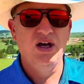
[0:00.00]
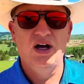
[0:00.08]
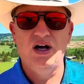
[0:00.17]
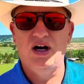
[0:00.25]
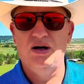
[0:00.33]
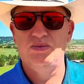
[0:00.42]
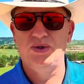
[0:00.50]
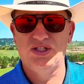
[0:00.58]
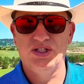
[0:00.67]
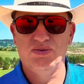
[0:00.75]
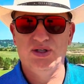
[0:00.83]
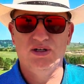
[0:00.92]
um, which
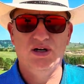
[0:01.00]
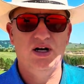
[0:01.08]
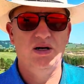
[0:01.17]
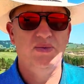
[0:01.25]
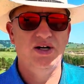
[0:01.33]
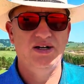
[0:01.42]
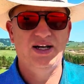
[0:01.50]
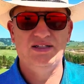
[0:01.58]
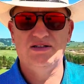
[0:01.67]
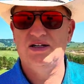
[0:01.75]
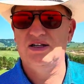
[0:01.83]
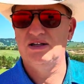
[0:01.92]
is what um, a nice
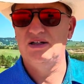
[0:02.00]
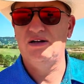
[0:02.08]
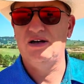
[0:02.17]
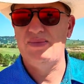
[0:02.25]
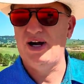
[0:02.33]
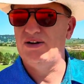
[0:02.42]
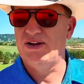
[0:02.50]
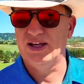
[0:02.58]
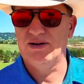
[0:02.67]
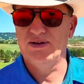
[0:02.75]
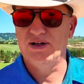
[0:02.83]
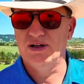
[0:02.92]
thing about
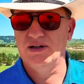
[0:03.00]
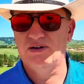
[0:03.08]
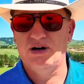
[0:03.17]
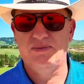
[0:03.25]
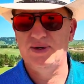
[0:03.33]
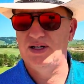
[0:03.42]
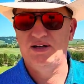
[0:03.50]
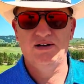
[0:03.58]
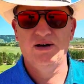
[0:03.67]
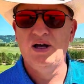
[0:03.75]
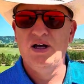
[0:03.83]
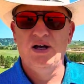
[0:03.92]
like the Garmin
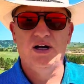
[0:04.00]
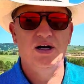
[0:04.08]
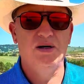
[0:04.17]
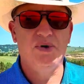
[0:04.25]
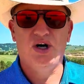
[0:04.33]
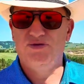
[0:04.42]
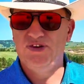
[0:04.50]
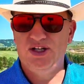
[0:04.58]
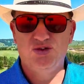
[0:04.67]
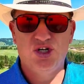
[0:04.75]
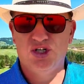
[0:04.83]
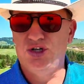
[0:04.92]
um, RV
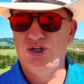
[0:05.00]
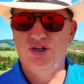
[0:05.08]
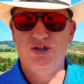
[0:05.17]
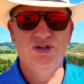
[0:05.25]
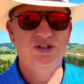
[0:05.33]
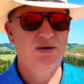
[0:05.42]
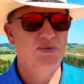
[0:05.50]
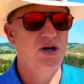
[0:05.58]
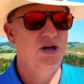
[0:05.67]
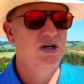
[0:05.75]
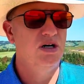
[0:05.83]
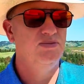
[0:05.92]
trucker type of
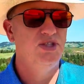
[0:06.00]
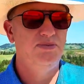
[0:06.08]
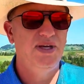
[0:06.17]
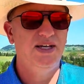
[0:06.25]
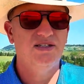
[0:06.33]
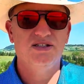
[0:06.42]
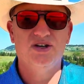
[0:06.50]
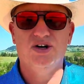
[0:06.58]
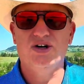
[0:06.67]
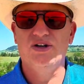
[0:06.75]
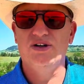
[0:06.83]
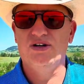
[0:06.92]
um, GPSs
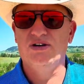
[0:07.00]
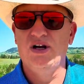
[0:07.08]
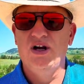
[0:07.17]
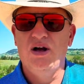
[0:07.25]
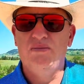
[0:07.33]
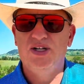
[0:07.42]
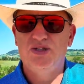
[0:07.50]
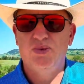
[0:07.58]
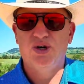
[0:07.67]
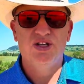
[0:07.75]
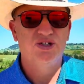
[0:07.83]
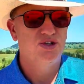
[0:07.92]
are. They're much more
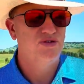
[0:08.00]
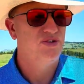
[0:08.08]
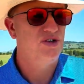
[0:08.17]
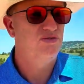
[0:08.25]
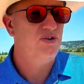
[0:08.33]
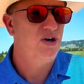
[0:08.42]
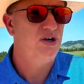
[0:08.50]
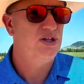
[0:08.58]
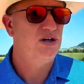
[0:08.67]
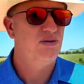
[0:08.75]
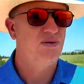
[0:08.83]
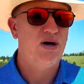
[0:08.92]
conservative on
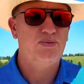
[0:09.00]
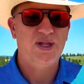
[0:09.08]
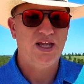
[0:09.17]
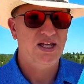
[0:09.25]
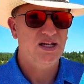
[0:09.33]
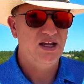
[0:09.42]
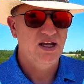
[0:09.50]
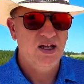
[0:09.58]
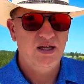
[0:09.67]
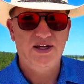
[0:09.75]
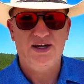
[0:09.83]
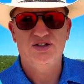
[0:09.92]
their route planning.
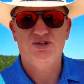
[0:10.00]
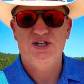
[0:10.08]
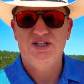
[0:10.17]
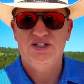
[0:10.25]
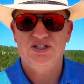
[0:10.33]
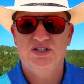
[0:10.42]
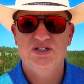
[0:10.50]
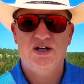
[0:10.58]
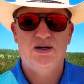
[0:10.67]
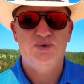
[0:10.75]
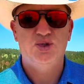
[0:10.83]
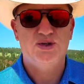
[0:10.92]
They aren't trying to just
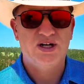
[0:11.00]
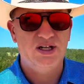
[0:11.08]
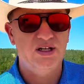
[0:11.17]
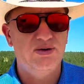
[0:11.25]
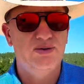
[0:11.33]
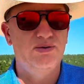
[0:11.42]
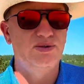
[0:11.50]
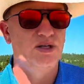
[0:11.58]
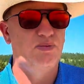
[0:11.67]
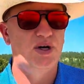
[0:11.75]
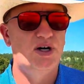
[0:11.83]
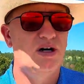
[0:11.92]
shortcut you
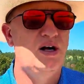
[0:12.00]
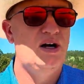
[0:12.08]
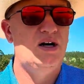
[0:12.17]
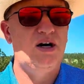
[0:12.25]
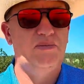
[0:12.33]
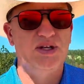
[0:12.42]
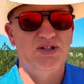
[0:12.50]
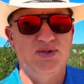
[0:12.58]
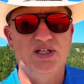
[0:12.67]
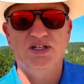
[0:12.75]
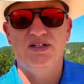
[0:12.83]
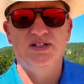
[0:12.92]
somewhere. that's
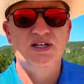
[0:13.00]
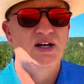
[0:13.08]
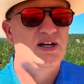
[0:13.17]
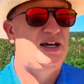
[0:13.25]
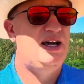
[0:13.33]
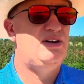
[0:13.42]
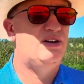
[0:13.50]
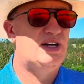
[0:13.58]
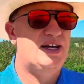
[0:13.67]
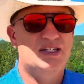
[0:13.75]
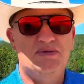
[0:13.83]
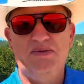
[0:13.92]
ridiculous. Now you're gonna
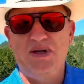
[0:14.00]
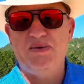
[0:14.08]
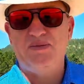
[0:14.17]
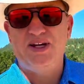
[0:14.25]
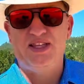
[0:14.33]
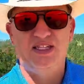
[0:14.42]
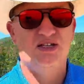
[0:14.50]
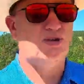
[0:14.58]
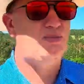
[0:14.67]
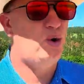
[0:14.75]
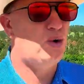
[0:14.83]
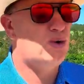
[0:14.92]
ask me maybe about these little
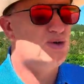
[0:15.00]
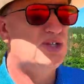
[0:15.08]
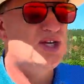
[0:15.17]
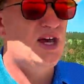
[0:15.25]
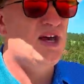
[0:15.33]
poles.